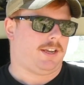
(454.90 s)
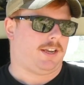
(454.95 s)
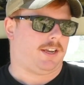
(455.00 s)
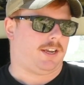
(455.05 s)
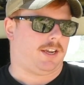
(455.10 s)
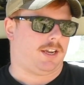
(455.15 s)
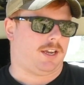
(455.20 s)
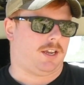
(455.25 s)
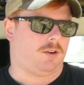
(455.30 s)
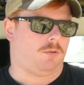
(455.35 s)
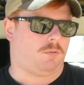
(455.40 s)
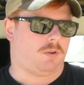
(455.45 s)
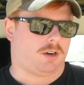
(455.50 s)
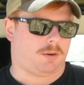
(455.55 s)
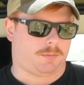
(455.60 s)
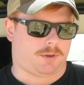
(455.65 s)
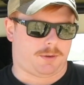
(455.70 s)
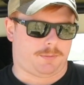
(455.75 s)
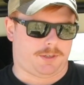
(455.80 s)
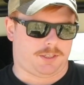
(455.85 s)
And what
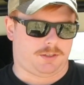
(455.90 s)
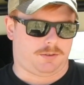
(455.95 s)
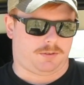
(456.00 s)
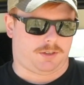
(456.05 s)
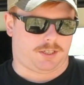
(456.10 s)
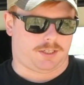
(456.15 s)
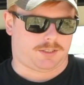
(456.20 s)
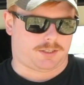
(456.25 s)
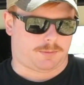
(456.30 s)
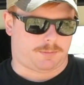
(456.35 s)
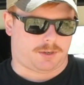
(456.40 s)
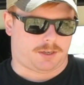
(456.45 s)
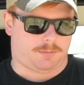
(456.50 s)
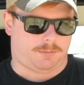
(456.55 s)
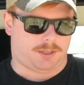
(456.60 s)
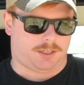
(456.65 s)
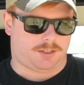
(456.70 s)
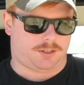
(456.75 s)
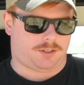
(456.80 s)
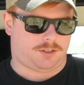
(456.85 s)
I'm going to be doing is I'm going to
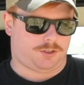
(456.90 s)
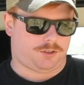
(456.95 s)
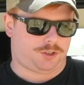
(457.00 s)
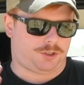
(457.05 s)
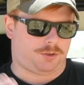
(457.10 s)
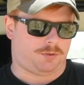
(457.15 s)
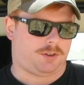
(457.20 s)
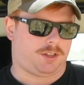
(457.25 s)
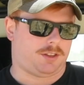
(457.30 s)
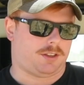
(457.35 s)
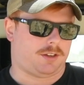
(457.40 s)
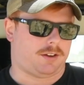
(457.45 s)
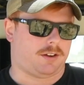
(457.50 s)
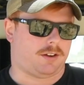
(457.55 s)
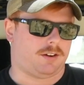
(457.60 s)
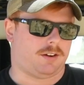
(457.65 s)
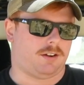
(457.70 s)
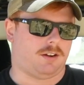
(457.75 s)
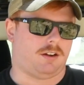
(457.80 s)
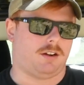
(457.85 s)
be shooting the
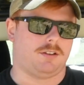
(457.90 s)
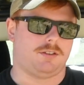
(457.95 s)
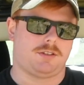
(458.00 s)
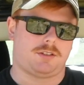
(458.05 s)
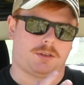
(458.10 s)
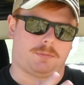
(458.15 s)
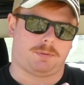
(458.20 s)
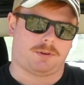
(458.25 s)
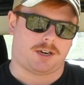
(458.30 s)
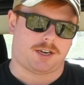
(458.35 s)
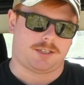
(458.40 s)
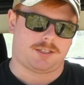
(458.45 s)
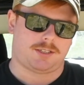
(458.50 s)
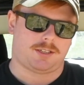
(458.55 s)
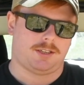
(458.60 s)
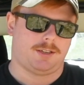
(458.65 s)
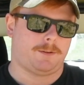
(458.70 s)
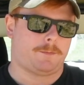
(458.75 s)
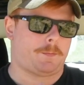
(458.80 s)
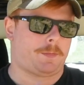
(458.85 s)
gun
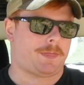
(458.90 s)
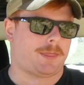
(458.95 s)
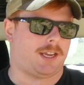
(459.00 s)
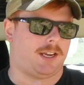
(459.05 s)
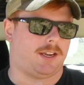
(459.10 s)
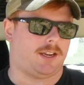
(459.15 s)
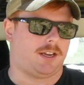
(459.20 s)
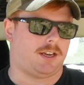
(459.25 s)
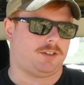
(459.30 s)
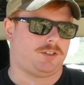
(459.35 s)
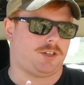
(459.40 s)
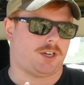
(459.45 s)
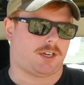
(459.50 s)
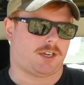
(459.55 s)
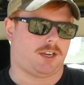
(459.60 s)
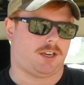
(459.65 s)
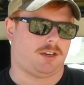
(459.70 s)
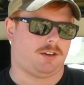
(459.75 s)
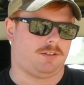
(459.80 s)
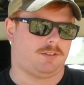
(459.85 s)
unsuppressed and
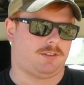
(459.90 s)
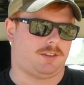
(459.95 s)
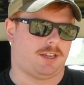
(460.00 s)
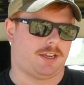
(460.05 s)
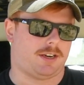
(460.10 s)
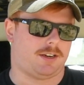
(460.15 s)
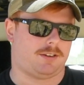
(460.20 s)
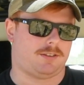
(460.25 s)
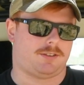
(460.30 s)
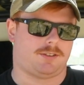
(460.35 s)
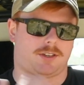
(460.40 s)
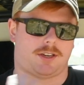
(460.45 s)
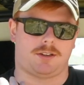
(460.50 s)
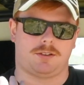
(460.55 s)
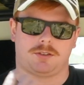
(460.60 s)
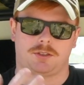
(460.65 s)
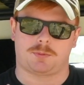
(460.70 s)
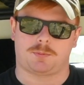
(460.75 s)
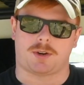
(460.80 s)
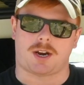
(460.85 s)
checking that it
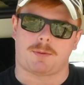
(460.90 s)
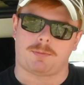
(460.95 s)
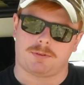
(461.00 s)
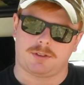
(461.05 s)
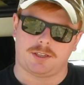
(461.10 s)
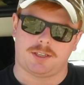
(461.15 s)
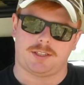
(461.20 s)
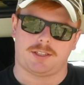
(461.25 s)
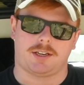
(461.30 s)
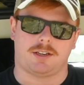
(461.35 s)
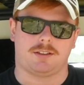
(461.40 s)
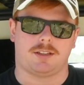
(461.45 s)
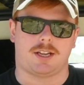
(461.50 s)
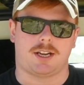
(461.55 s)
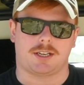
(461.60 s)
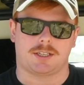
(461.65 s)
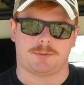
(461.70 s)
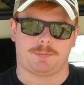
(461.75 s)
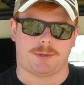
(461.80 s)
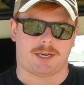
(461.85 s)
cycles properly and that it
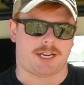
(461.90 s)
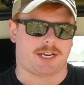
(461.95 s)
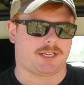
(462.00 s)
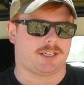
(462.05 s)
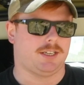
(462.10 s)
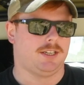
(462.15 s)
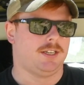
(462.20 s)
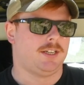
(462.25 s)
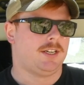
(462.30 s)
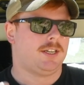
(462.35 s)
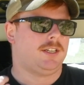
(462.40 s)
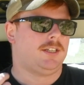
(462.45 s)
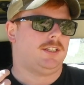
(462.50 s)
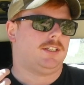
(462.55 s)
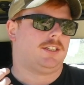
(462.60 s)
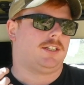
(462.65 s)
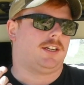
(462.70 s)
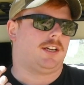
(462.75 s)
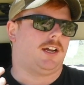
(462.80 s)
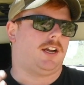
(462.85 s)
locks back.
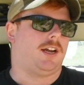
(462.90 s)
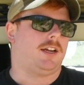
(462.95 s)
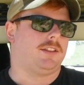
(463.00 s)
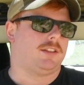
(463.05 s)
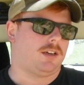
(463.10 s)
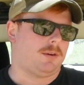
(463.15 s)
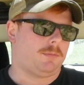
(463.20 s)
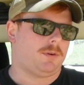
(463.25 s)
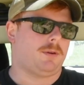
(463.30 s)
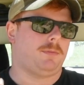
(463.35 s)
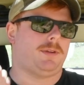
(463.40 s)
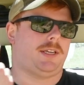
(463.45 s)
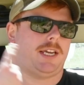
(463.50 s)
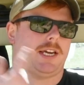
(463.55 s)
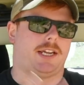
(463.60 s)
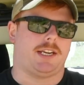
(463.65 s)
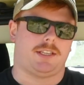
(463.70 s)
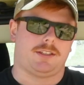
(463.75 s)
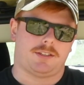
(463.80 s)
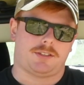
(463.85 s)
And then I'm going to be
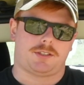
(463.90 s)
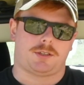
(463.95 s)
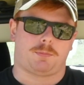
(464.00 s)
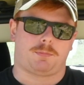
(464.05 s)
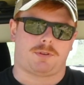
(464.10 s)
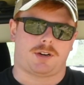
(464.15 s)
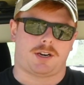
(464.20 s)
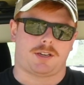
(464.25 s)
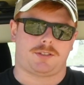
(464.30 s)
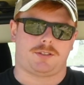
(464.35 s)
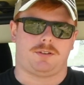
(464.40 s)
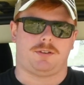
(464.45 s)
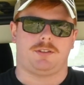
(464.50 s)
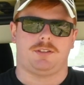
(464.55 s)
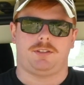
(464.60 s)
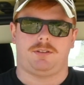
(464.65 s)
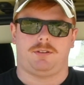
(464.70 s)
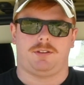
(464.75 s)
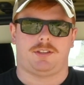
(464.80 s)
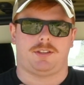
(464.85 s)
adding the suppressor
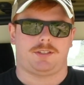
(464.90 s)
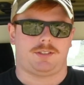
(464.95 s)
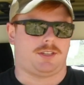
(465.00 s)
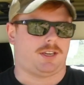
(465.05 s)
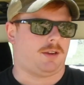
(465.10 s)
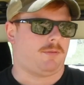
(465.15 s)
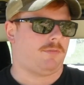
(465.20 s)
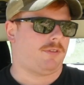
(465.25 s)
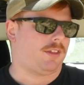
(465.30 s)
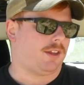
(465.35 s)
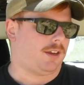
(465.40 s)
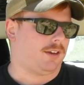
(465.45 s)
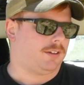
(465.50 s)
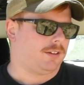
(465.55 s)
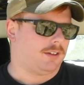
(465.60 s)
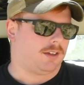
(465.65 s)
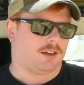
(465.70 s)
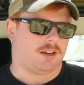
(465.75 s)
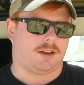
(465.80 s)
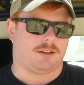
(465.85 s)
and doing the same thing.
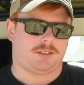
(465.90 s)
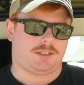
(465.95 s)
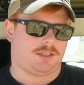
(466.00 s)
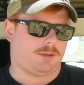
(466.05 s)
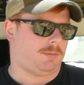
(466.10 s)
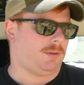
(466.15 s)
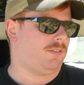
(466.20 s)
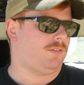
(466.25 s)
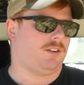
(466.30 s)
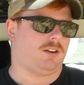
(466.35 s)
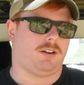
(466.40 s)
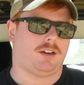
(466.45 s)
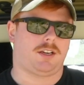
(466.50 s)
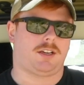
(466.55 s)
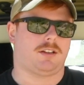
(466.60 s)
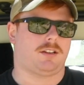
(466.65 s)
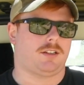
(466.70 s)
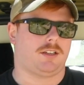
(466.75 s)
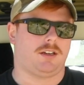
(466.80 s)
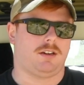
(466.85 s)
To be very
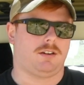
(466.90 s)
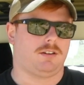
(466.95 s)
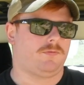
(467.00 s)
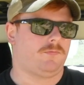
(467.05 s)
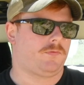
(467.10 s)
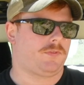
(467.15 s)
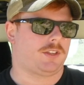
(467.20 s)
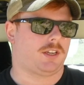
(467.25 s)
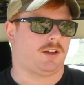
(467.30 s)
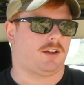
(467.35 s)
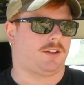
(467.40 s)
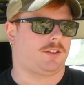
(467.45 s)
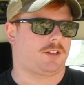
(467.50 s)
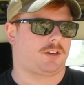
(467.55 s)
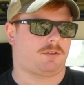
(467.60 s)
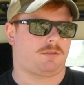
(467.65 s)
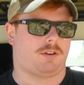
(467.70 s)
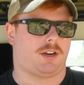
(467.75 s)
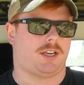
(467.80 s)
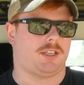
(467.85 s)
clear, the
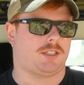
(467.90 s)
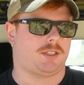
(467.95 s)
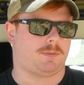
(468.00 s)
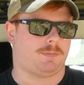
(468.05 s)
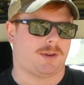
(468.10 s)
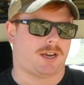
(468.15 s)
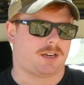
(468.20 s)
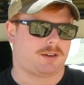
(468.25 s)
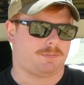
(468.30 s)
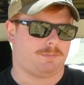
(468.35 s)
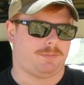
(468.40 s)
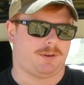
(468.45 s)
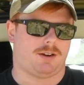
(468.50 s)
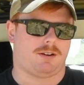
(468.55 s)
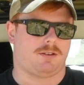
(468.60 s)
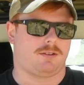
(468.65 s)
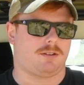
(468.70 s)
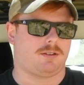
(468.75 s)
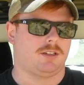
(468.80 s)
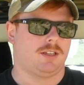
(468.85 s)
Crane Spec
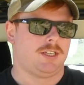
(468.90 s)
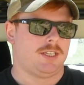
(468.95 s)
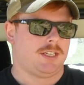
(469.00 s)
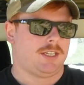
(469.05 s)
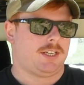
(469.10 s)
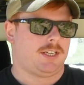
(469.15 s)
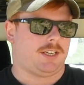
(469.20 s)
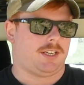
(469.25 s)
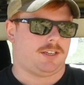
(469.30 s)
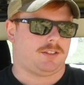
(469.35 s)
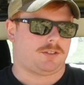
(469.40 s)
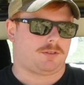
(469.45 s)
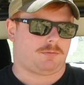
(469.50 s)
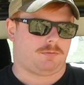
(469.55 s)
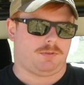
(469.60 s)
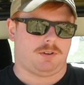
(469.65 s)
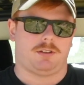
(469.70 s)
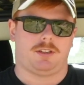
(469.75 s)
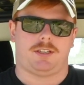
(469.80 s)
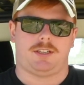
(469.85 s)
barrel, it's
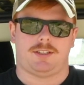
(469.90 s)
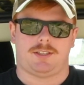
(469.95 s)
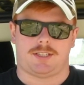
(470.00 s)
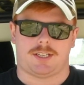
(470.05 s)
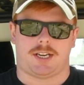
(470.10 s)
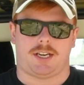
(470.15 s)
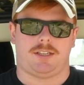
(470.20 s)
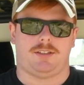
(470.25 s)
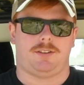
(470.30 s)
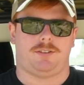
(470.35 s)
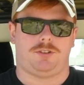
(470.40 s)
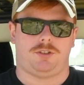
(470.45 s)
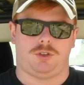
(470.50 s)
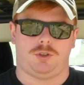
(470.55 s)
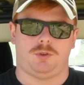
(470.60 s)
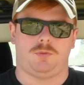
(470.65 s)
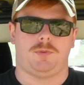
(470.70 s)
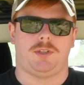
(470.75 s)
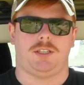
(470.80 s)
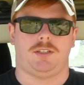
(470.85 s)
really designed
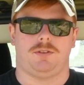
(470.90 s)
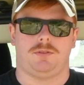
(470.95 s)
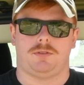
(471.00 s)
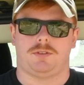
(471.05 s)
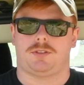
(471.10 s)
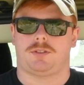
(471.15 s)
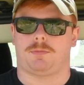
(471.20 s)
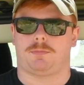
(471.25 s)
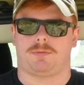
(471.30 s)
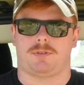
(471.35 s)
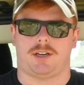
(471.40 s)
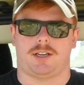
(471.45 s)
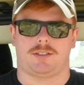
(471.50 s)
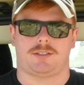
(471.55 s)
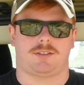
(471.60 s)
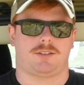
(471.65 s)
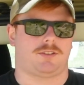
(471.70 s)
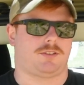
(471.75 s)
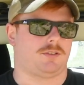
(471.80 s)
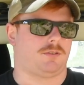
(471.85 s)
to be used
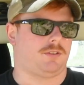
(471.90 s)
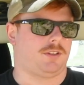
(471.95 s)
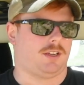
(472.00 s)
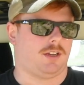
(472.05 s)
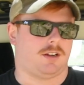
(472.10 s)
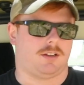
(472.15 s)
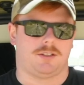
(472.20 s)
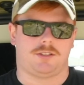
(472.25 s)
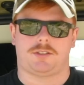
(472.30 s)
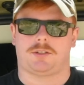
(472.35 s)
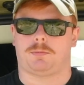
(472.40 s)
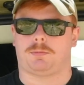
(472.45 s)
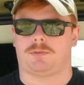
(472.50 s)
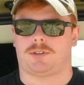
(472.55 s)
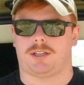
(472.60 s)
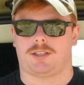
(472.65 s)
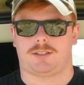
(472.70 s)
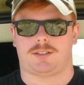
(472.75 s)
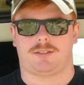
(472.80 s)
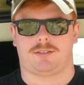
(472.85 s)
suppressed. So the
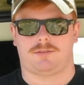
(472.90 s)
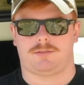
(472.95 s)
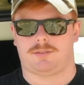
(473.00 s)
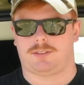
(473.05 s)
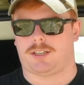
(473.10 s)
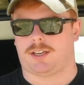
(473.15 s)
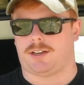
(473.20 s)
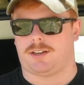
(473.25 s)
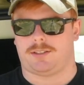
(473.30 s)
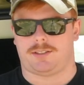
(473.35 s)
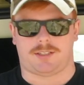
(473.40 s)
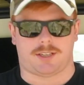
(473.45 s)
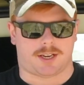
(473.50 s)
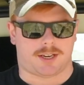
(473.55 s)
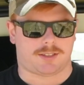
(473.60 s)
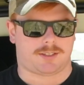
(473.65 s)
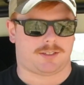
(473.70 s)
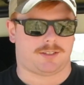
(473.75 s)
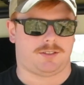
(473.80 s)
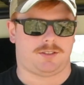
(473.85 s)
unsuppressed kind of
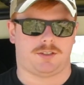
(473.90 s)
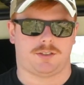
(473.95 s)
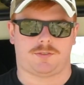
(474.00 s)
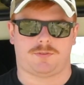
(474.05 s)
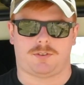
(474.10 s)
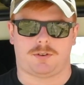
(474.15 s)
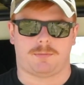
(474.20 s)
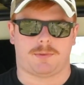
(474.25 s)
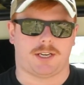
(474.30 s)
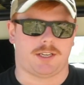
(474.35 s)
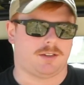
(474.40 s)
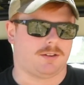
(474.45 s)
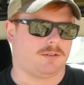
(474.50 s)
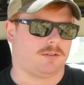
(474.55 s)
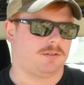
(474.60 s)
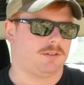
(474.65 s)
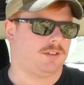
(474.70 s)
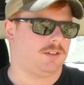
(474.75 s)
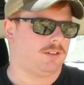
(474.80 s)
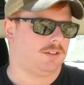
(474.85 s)
test is just for my
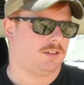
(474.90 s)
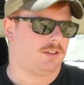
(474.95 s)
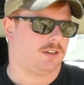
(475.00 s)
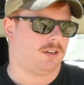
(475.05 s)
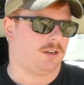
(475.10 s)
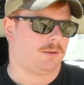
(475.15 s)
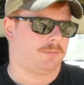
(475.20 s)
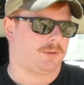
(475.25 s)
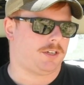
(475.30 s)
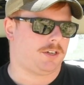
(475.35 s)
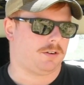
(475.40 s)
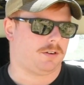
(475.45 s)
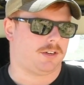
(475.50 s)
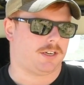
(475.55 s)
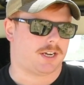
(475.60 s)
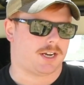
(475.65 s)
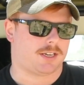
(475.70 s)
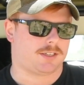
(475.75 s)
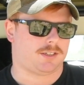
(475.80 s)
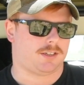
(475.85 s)
own
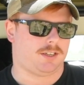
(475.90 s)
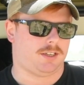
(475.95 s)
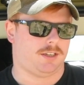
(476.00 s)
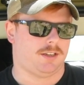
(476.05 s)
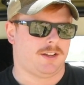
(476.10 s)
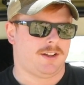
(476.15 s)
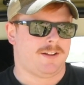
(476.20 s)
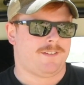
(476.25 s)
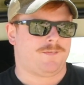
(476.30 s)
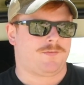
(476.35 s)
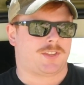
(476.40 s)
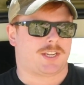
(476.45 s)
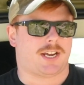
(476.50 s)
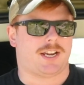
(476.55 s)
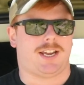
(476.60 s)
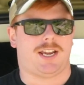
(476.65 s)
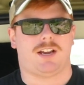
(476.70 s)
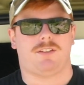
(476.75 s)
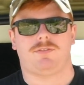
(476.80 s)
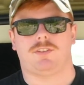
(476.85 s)
curiosity.
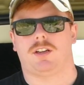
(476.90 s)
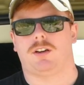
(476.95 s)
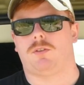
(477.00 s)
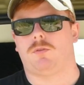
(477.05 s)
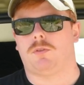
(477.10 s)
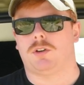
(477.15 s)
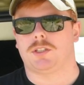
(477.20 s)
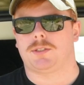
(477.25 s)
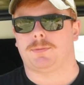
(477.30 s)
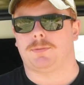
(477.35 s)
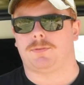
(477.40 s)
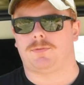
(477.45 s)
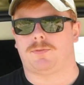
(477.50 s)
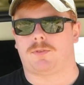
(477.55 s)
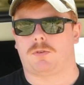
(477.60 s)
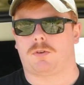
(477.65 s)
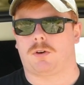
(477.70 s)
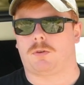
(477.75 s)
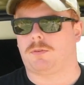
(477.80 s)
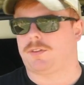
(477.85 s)
I have done it once
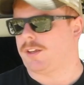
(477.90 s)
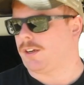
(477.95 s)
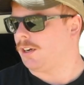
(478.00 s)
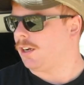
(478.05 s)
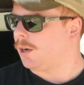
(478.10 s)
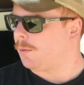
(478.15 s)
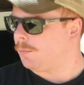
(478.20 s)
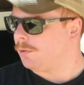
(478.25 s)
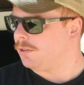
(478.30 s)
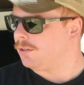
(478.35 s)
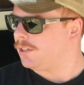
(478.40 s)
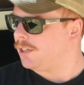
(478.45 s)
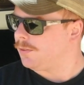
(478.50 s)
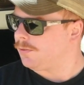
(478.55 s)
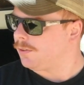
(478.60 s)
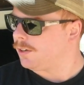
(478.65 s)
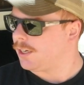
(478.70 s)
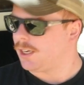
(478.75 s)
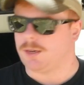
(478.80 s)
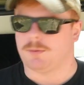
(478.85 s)
before with a couple
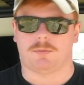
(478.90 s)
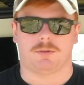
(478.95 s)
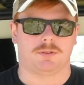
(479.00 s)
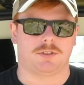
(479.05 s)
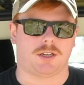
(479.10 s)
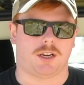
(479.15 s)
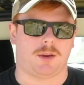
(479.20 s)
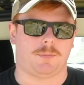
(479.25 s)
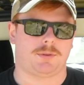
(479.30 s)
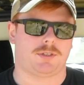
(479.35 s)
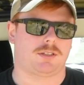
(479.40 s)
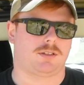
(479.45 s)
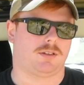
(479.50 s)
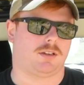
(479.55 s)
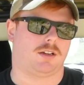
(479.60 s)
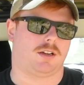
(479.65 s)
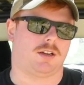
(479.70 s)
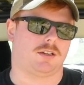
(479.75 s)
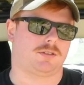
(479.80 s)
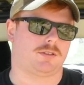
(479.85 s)
different ammo types,
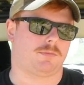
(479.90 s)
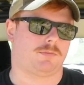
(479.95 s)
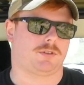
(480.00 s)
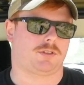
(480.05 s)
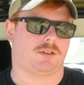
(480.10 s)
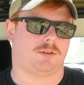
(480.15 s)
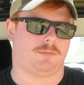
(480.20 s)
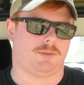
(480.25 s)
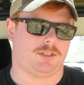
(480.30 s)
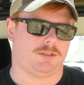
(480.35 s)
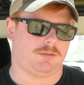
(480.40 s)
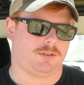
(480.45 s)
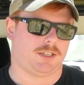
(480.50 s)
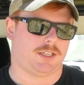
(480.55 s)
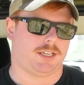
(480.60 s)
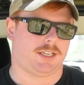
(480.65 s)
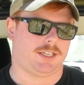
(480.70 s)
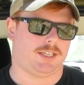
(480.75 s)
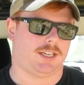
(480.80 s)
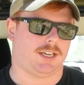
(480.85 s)
so I'm just going to be doing
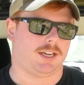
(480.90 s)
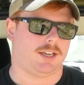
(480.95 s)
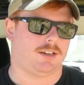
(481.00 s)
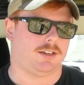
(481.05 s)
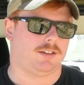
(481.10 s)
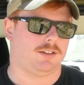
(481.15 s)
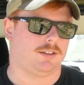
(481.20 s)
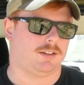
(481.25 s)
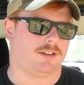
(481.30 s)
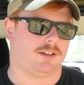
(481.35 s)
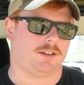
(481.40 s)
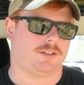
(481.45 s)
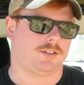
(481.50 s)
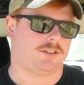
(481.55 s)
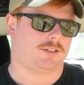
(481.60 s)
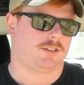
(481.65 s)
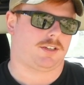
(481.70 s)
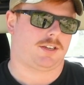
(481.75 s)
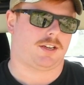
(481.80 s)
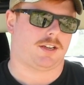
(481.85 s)
it again
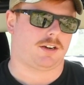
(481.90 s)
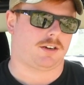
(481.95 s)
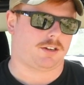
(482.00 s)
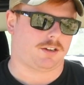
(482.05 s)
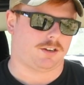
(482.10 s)
just to kind of